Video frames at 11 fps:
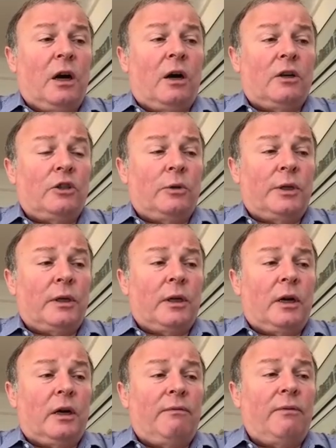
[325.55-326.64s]
are doing
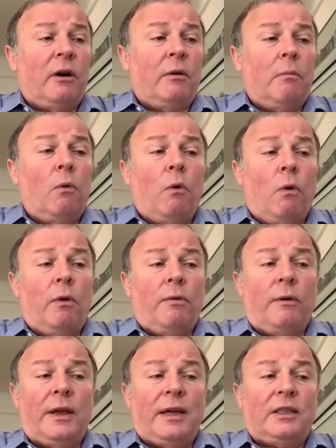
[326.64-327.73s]
far more
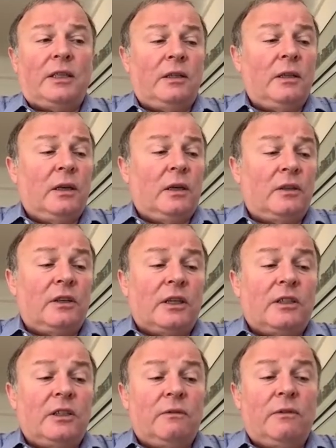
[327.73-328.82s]
than 80 and
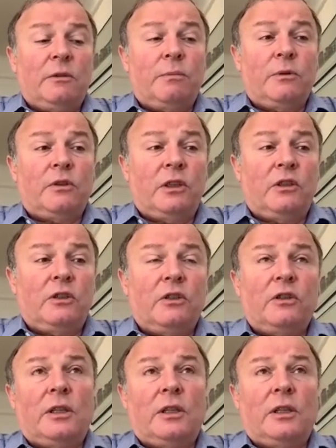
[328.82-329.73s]
60 of these procedures,